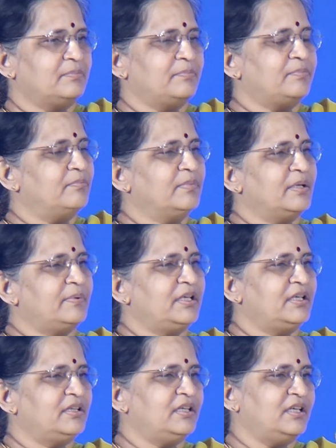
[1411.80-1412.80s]

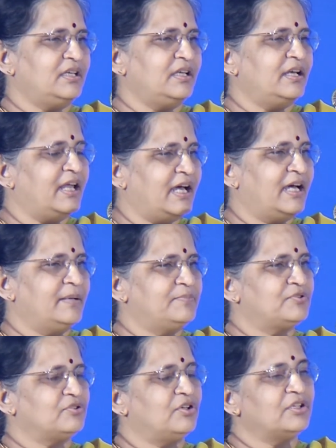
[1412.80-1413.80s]
maybe the
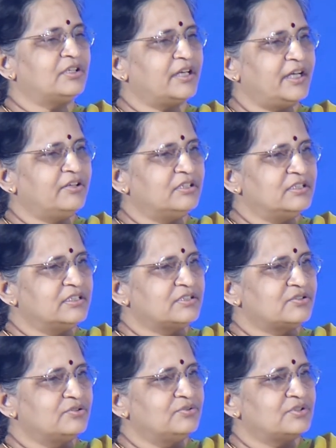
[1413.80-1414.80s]
labs or the radiology
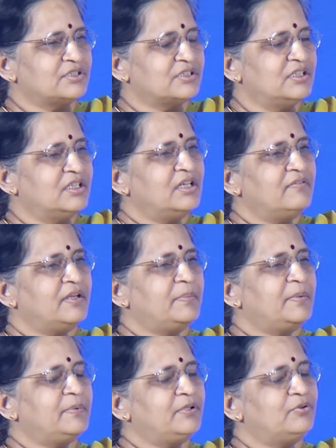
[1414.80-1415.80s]
suites, where
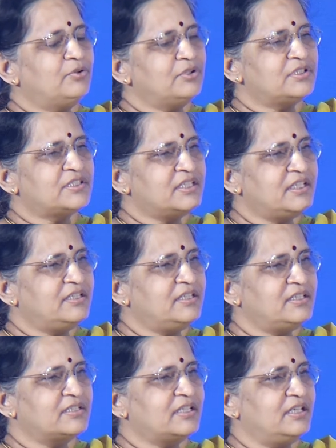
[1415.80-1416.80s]
people don't see
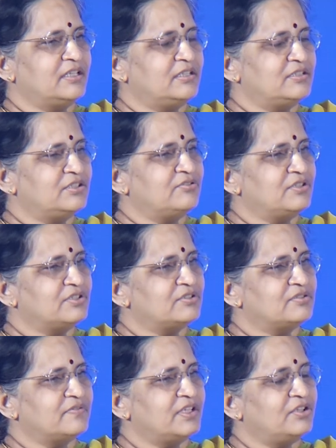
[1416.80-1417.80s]
these clinical
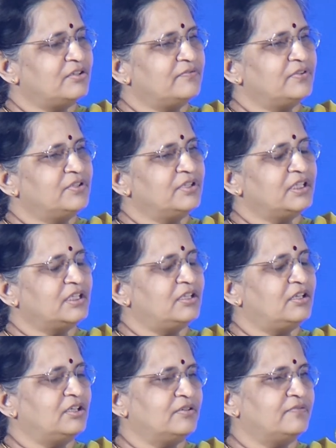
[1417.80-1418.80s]
situations very often, you get a
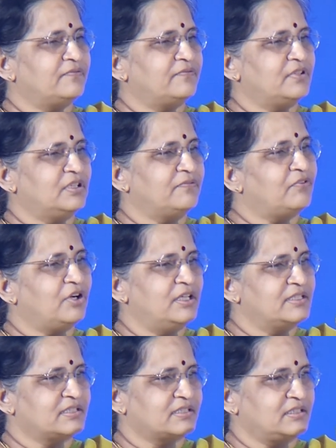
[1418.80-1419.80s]
lot of
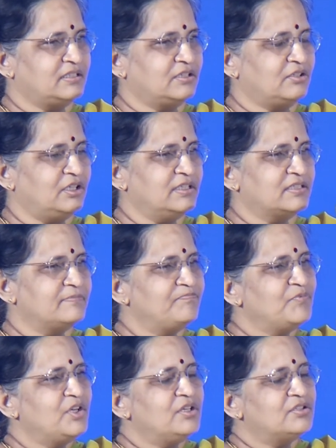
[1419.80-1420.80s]
false calls.
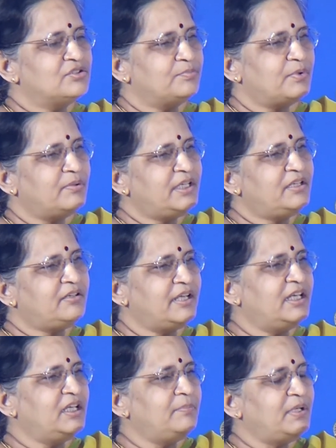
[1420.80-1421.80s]
So probably
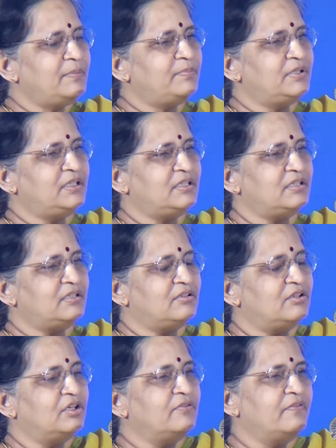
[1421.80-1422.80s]
training people
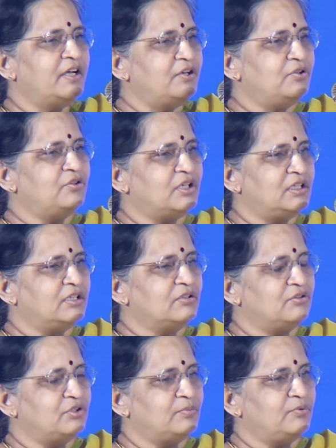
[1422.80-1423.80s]
on when to call the
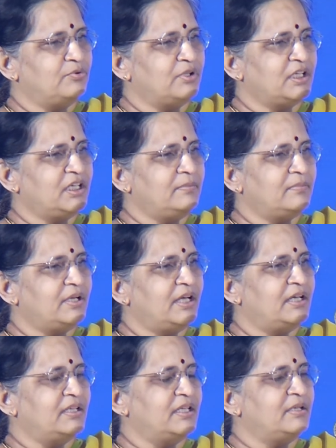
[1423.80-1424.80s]
code blue team,
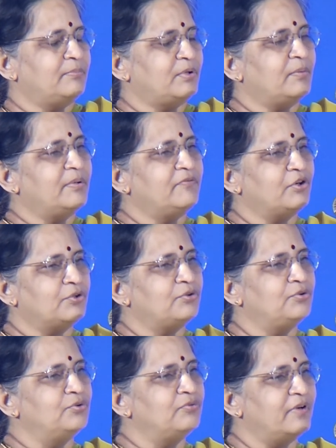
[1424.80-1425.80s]
and then probably what to
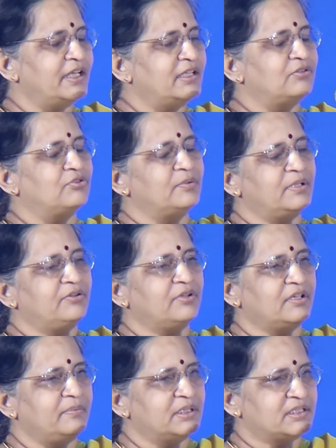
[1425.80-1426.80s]
do while the code blue
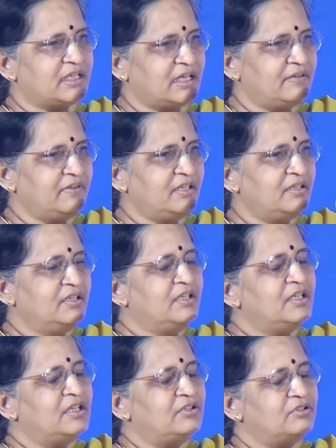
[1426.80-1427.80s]
team is arriving,
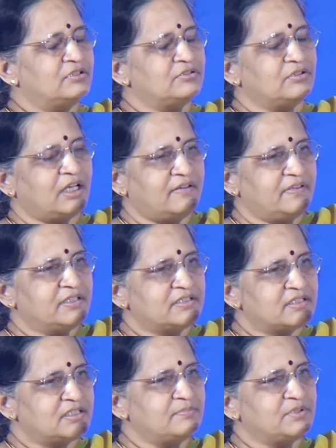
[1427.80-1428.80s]
and also having
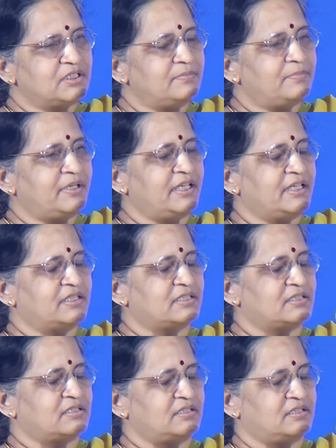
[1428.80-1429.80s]
systems in
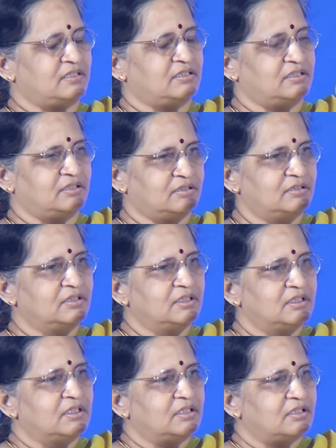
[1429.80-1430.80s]
place
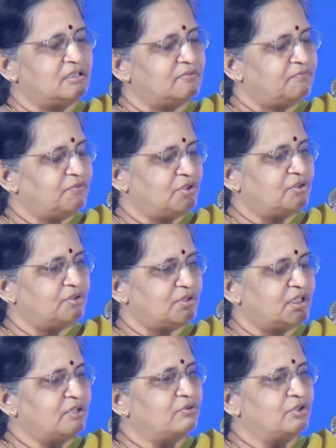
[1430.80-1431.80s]
for
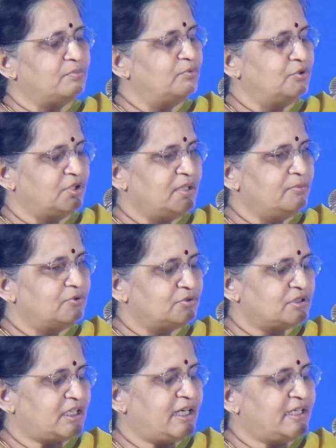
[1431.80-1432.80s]
the code blue team to
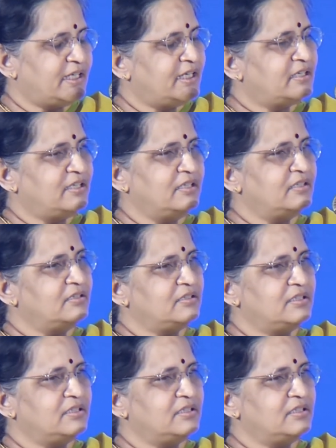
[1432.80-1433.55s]
start acting